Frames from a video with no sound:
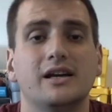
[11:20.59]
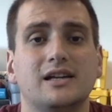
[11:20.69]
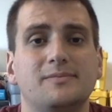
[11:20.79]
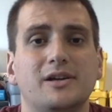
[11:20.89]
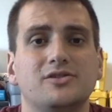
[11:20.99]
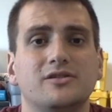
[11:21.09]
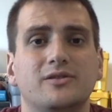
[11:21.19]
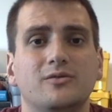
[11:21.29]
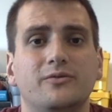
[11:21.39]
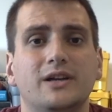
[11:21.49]
especially if
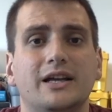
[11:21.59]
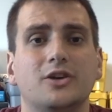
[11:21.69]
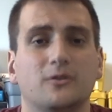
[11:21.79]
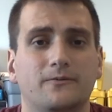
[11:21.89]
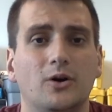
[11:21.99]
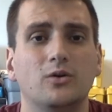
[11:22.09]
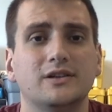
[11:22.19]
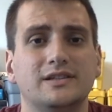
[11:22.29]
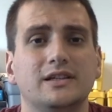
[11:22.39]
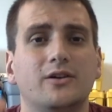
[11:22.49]
you feel like you're
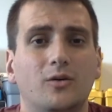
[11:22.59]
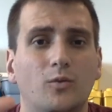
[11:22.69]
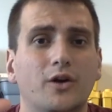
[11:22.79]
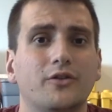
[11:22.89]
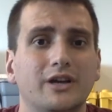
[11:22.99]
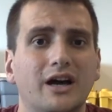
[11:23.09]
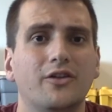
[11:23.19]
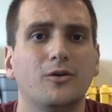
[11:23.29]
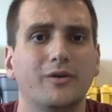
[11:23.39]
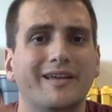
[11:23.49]
focusing on one or the
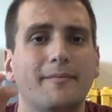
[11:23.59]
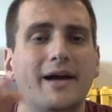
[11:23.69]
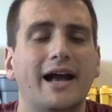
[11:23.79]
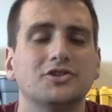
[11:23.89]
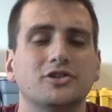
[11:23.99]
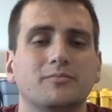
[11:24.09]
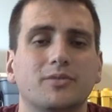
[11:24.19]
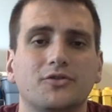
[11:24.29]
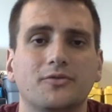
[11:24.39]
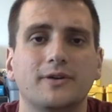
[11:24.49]
other with that passion and
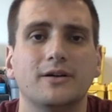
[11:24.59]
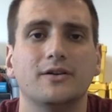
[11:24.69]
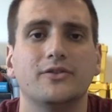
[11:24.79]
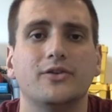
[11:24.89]
perseverance.